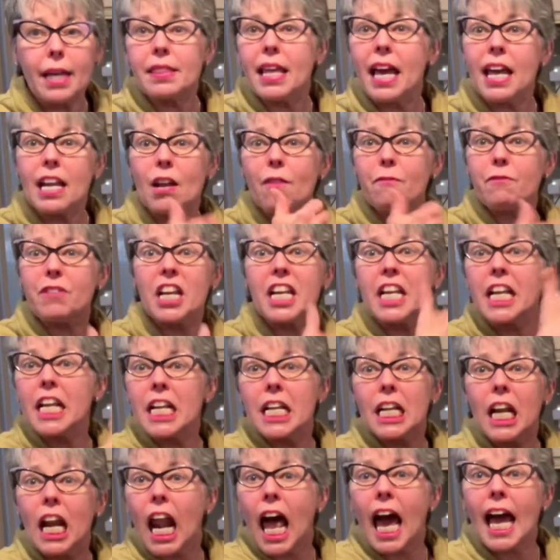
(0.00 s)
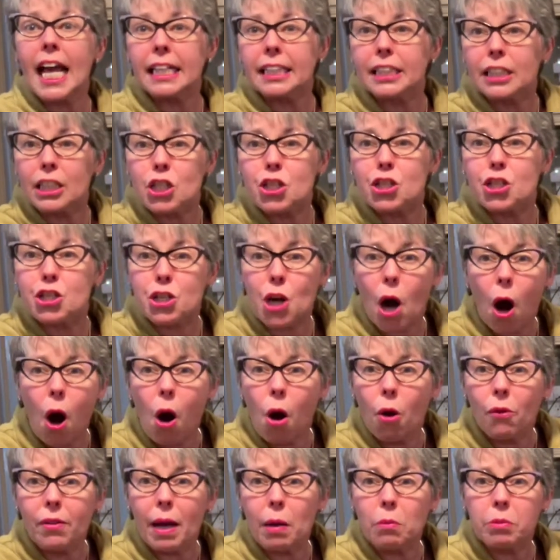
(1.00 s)
And then if you didn't like the
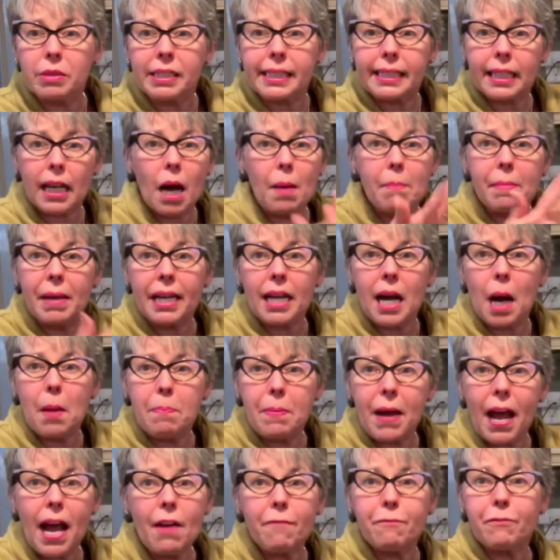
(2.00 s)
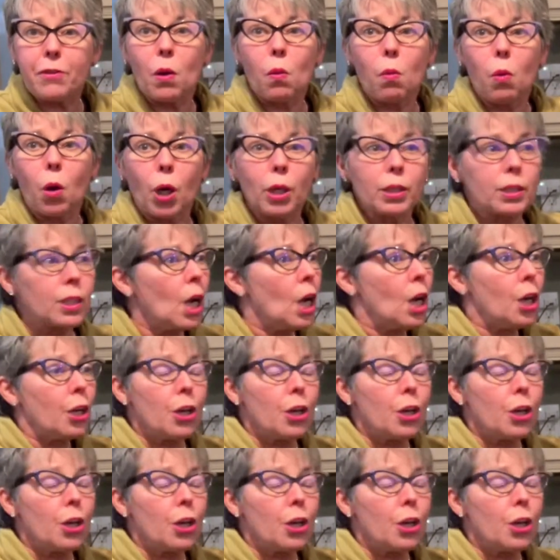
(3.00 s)
show that was coming up afterwards,